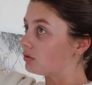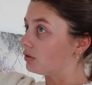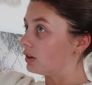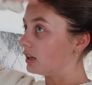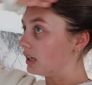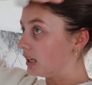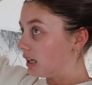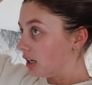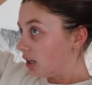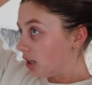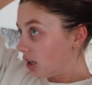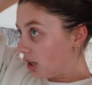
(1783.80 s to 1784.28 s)
is
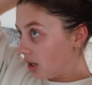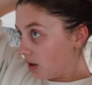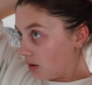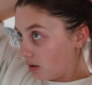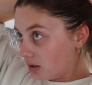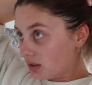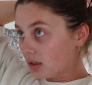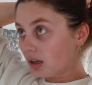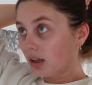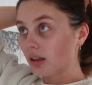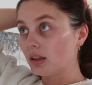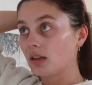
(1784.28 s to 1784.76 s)
really cute.
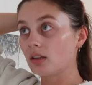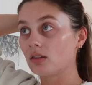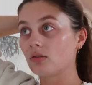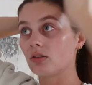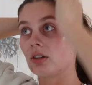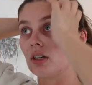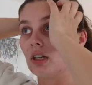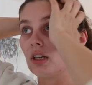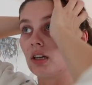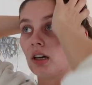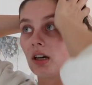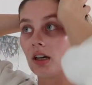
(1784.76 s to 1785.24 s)
It's like this
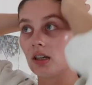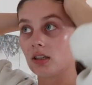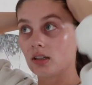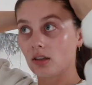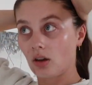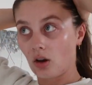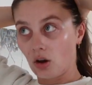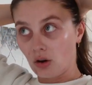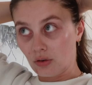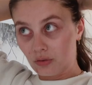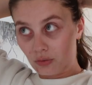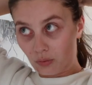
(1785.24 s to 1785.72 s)
really nice
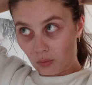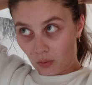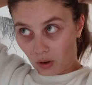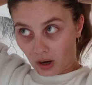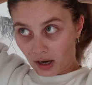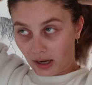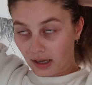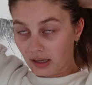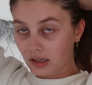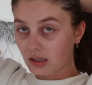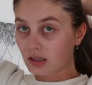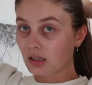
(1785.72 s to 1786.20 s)

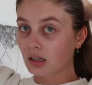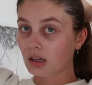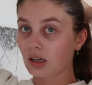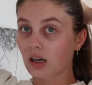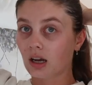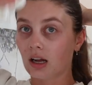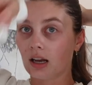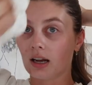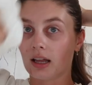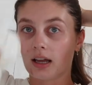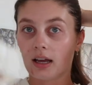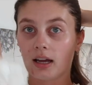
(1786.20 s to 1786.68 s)
off-white
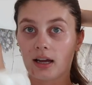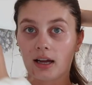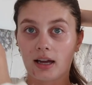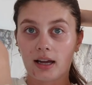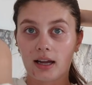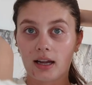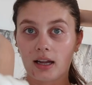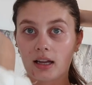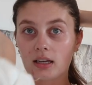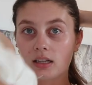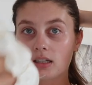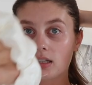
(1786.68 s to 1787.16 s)
colour
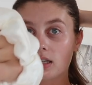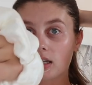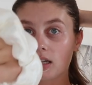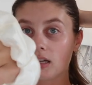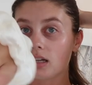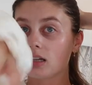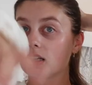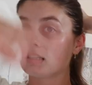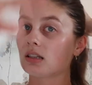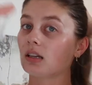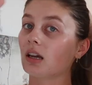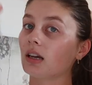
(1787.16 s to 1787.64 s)
and
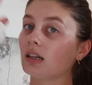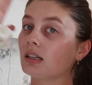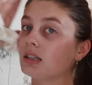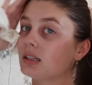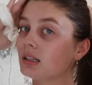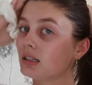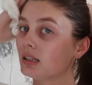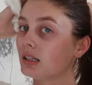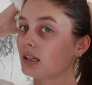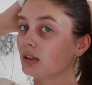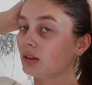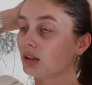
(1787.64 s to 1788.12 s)
in a
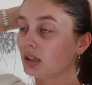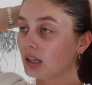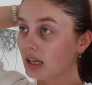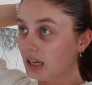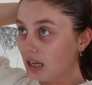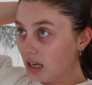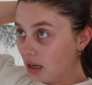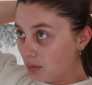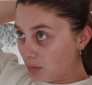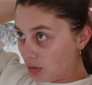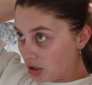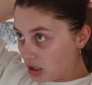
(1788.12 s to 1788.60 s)
nice
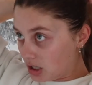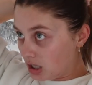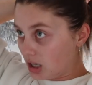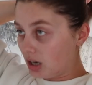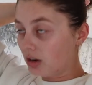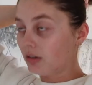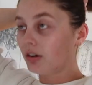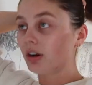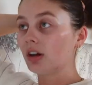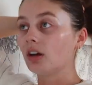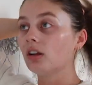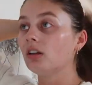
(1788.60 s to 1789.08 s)
silky
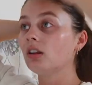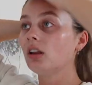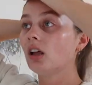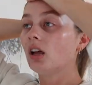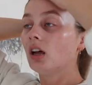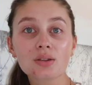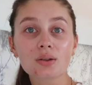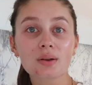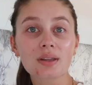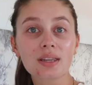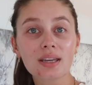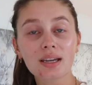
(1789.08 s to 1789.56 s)
material.
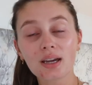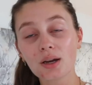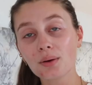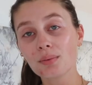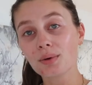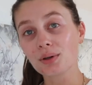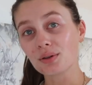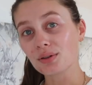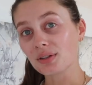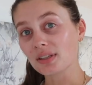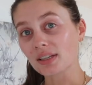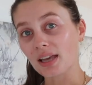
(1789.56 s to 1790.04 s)
So I think I
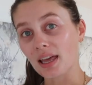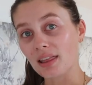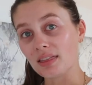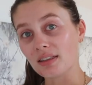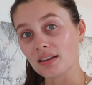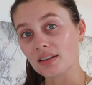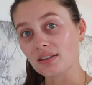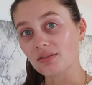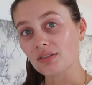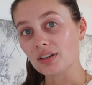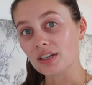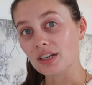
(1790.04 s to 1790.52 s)
will just end
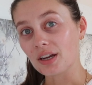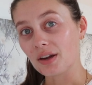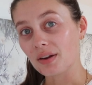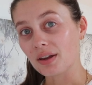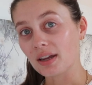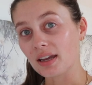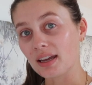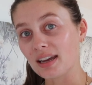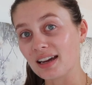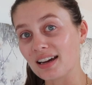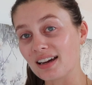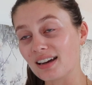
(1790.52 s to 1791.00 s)
this video
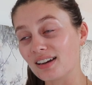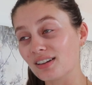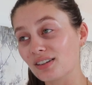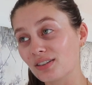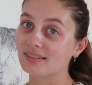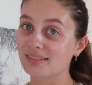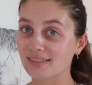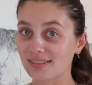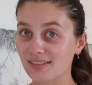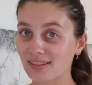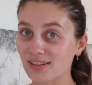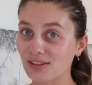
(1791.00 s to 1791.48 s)
here.
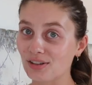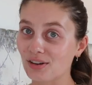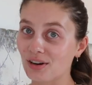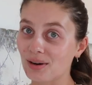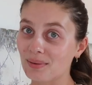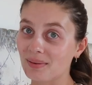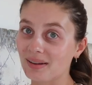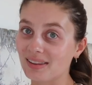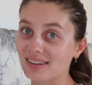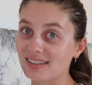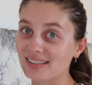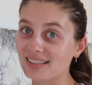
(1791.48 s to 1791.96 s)
Sorry
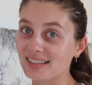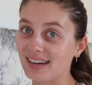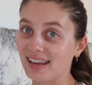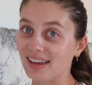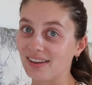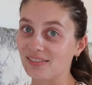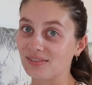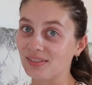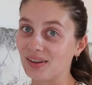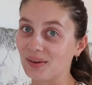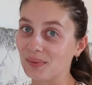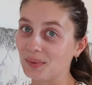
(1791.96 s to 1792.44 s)
about the
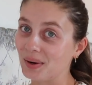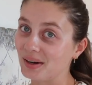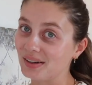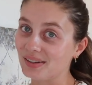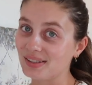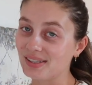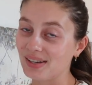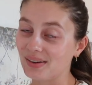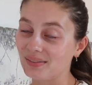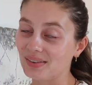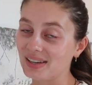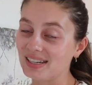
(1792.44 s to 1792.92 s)
state of me
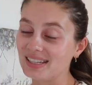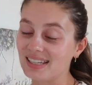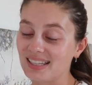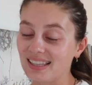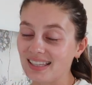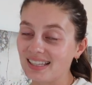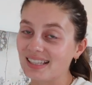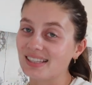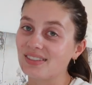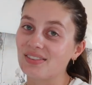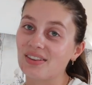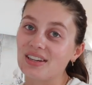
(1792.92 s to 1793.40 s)
whilst I'm
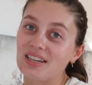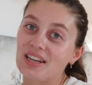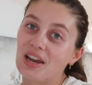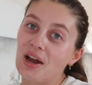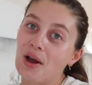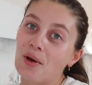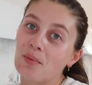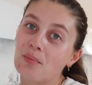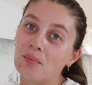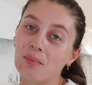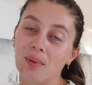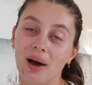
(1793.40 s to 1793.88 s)
ending this
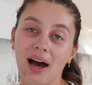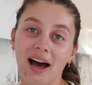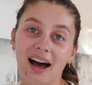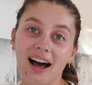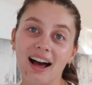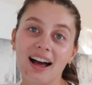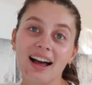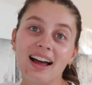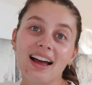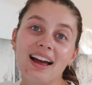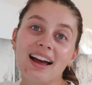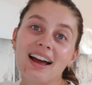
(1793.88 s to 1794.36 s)
video,
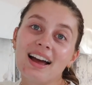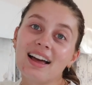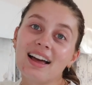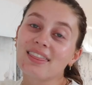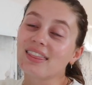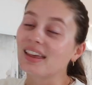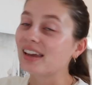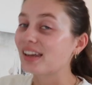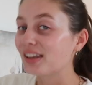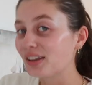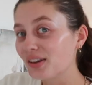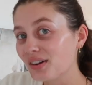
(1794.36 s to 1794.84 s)
but
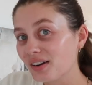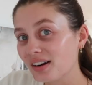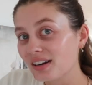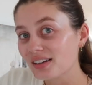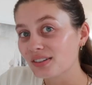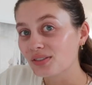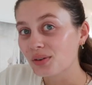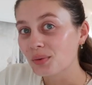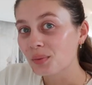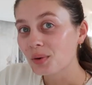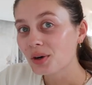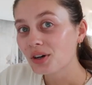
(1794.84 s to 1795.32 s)
Thank you
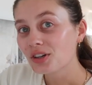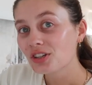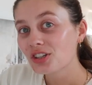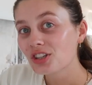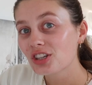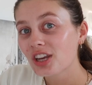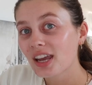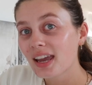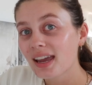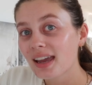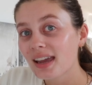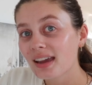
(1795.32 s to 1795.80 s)
guys for
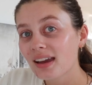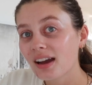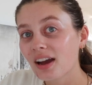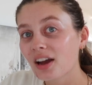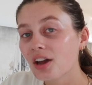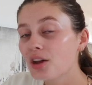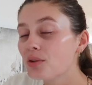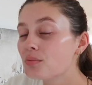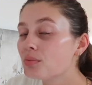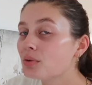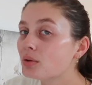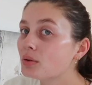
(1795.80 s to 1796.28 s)
watching. I
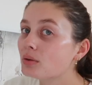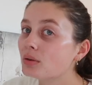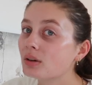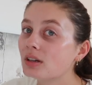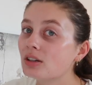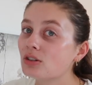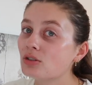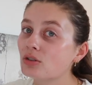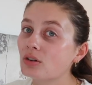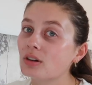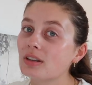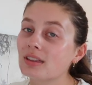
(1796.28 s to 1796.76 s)
hope you all
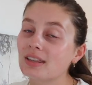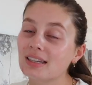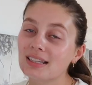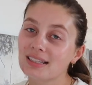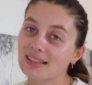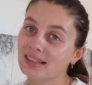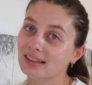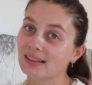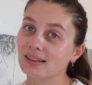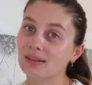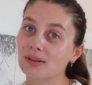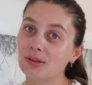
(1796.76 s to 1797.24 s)
enjoyed
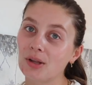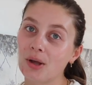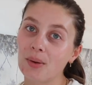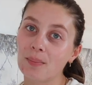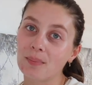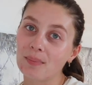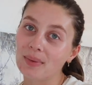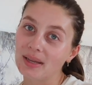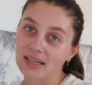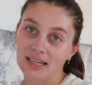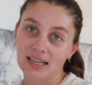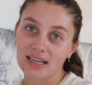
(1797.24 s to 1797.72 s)
this little
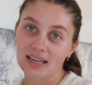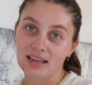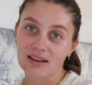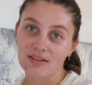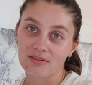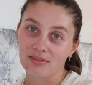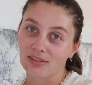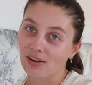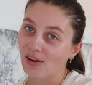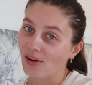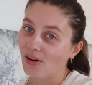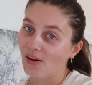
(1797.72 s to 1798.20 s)
mini
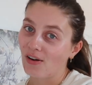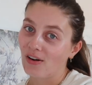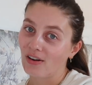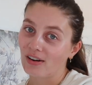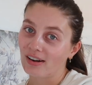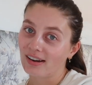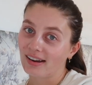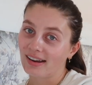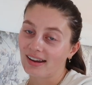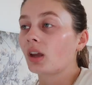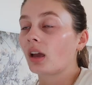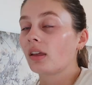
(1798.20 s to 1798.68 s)

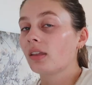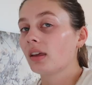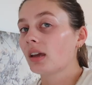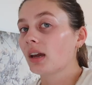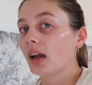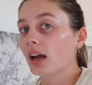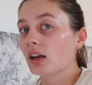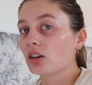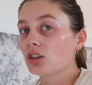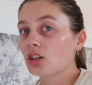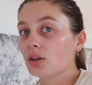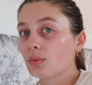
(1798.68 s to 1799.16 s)
vlog. I
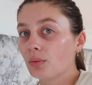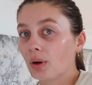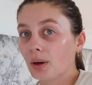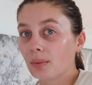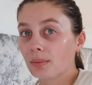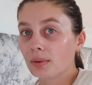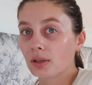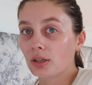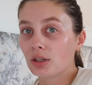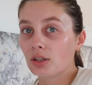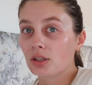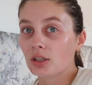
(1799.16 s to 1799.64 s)
think actually what
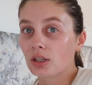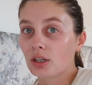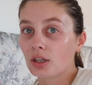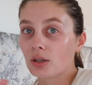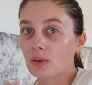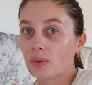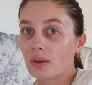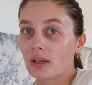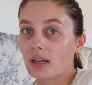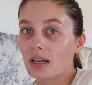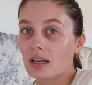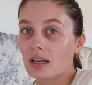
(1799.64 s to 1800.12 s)
I'm going to do